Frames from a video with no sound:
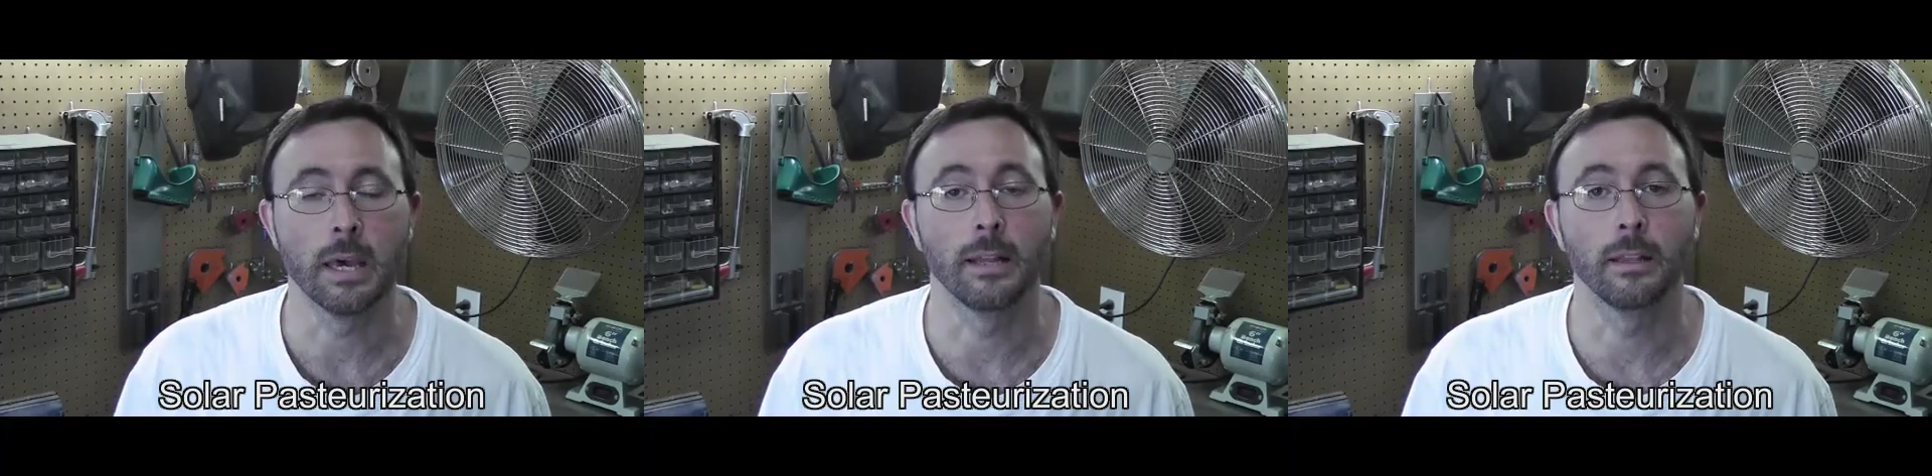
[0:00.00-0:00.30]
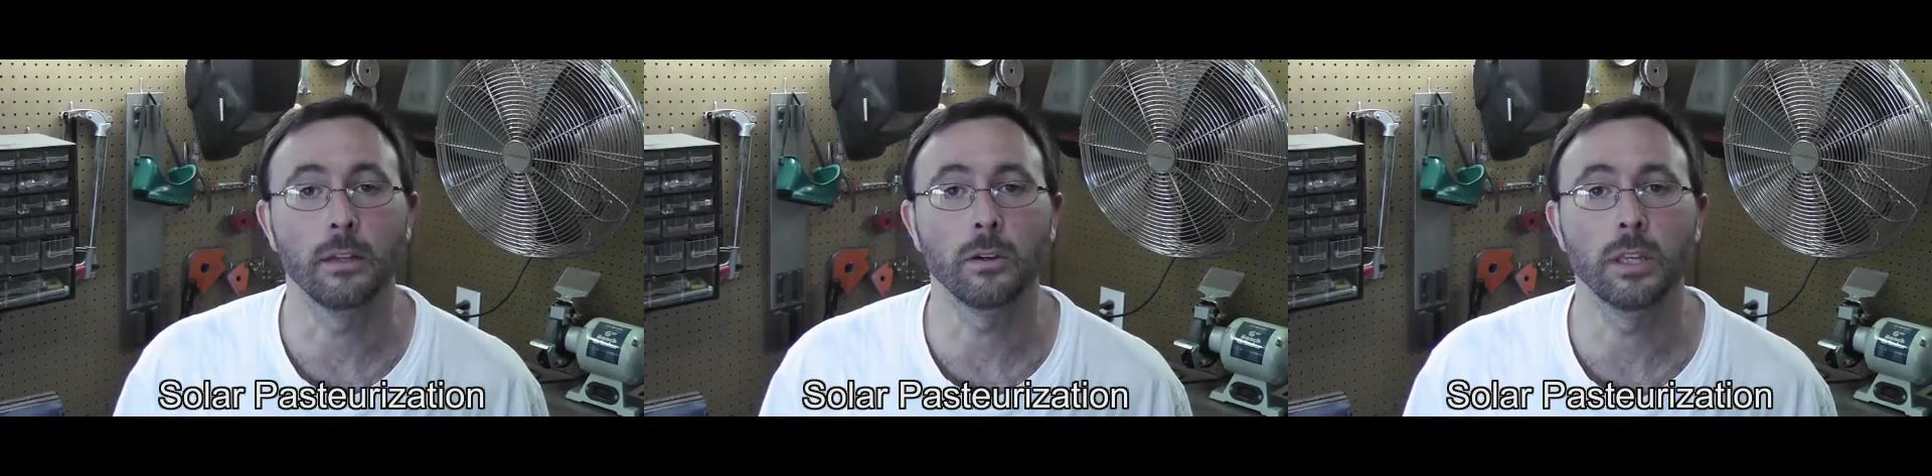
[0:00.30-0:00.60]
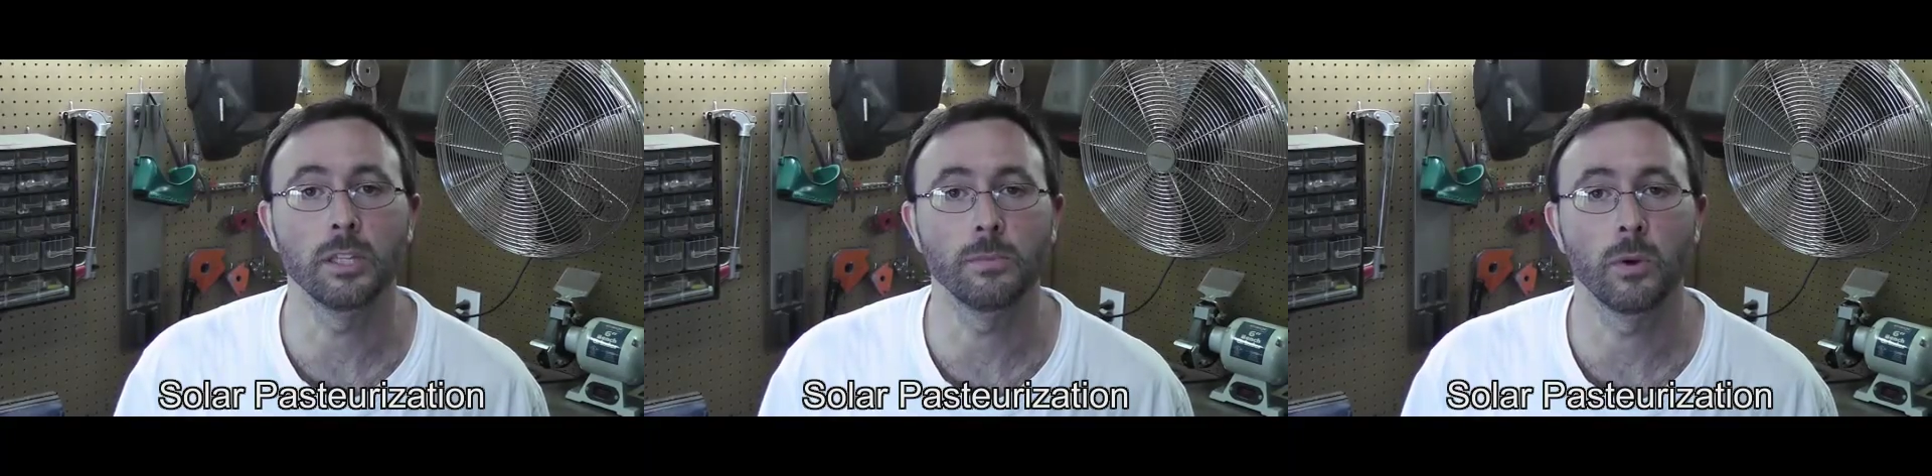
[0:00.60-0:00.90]
and a little
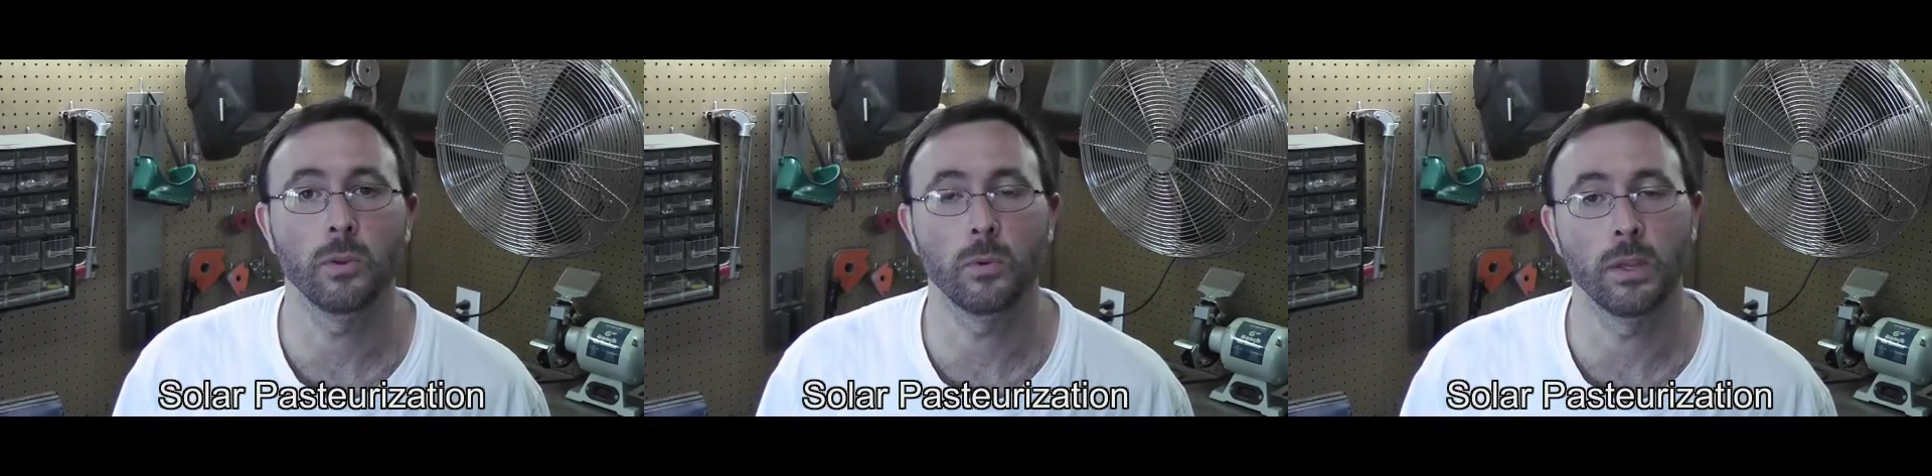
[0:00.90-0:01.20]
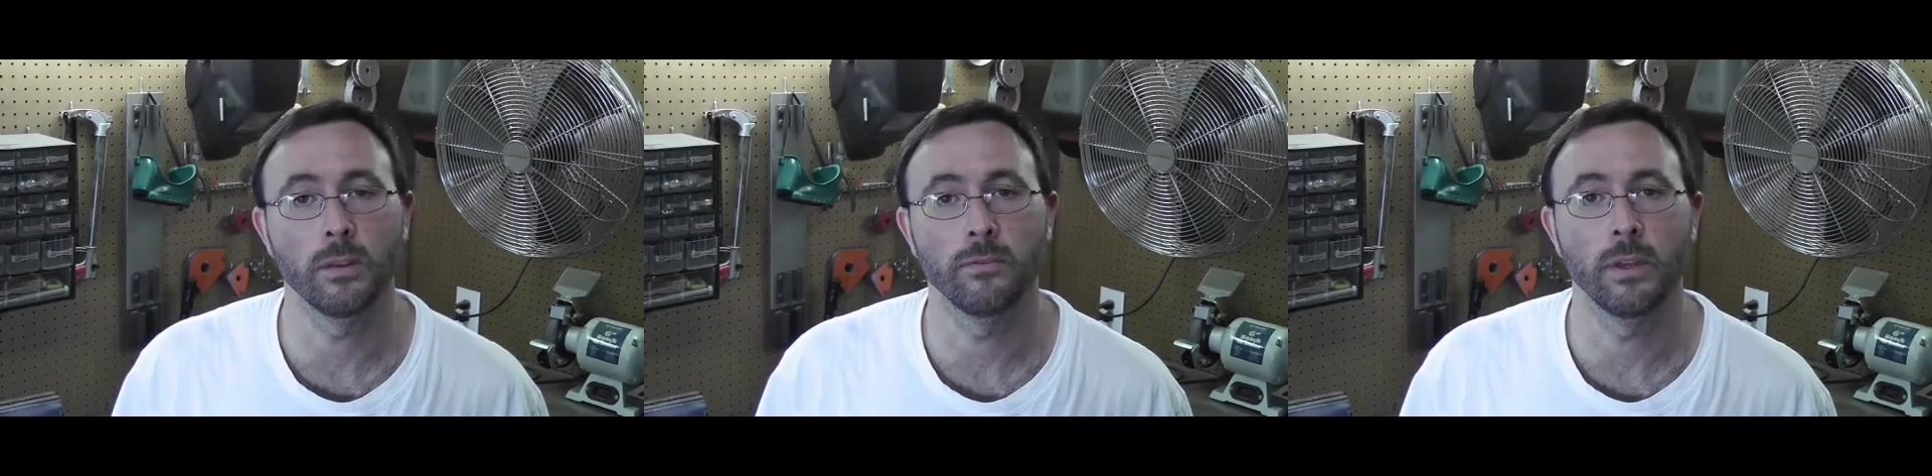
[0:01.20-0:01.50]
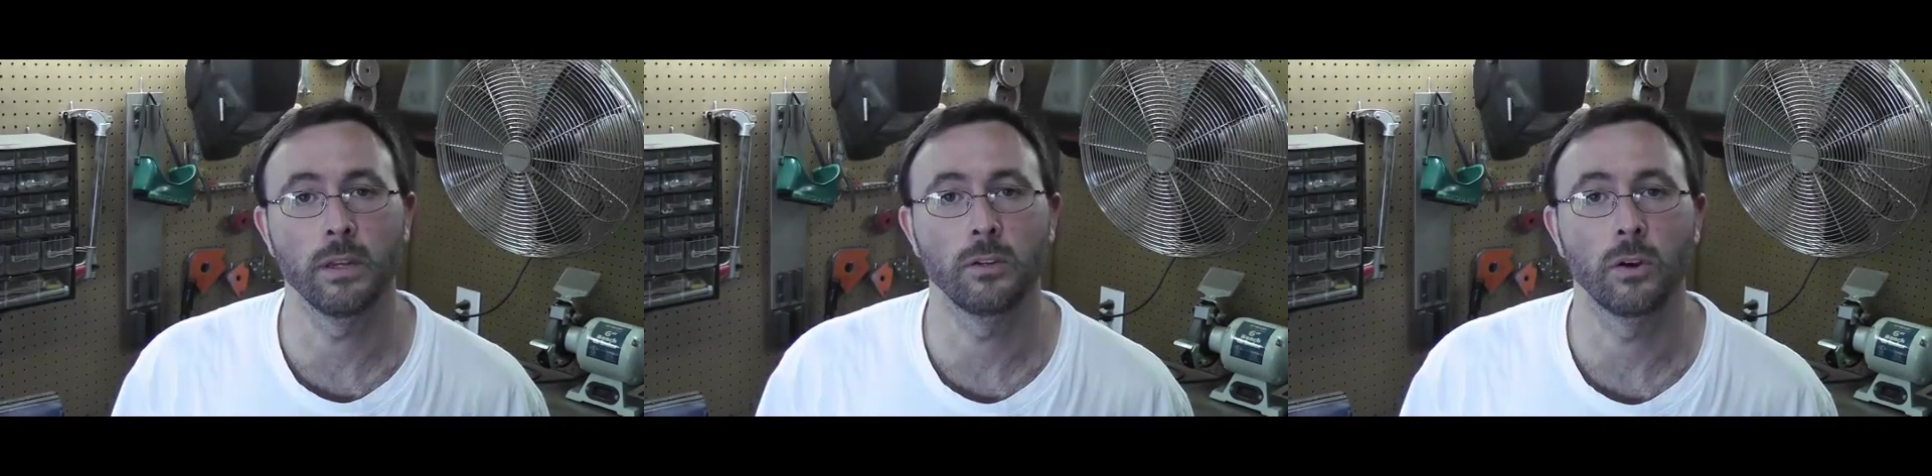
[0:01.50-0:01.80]
gizmo that we
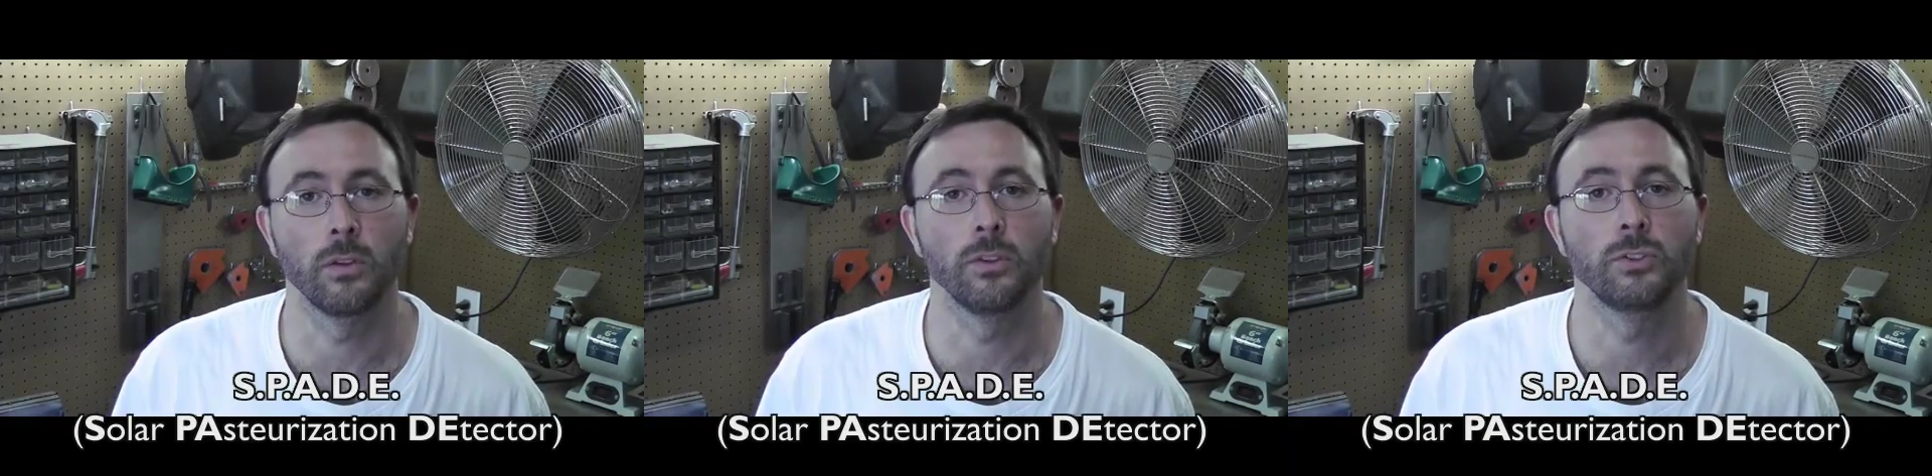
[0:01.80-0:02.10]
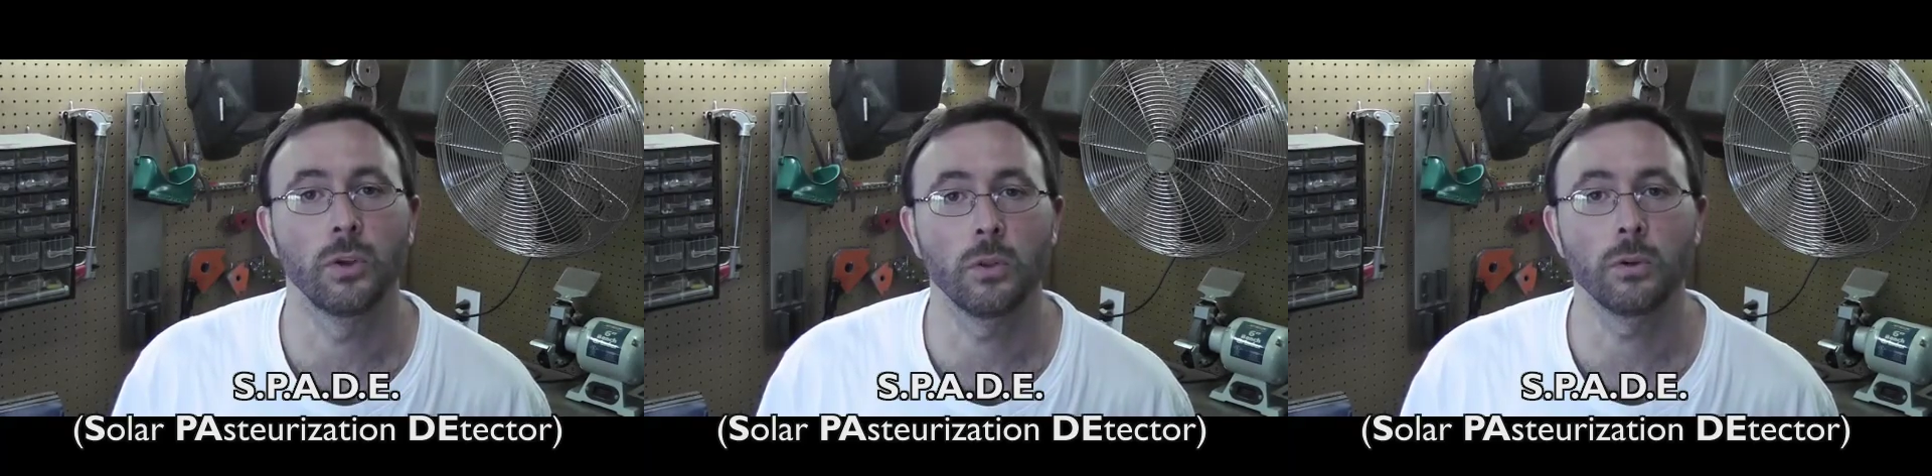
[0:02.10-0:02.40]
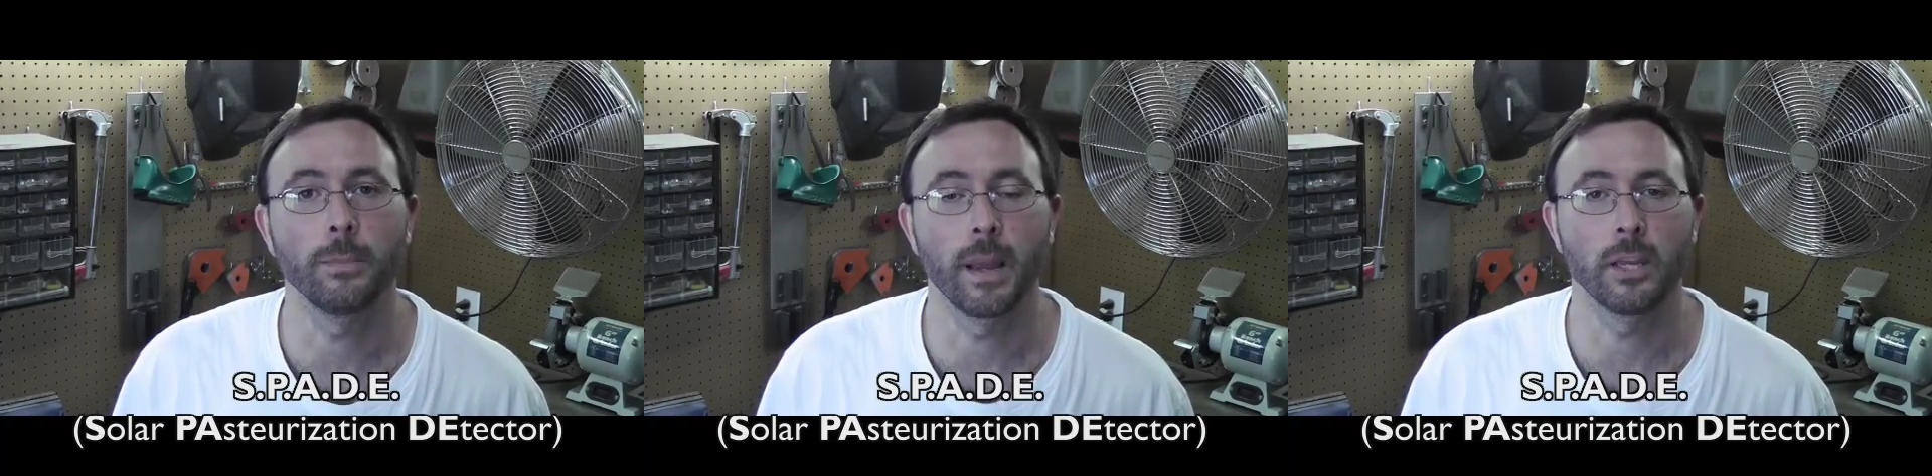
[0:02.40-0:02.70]
invented called the Solar